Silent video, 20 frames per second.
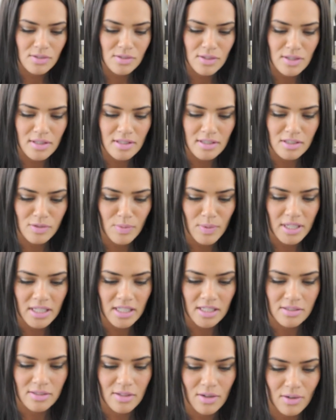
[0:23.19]
So this one
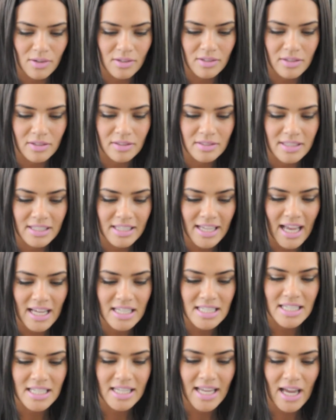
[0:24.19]
is called
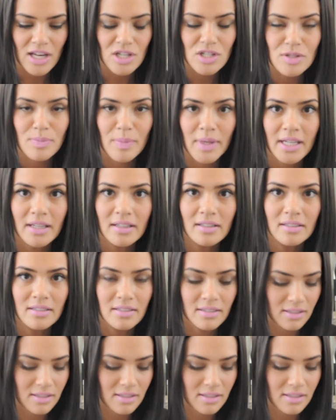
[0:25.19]
Catty Cashmere.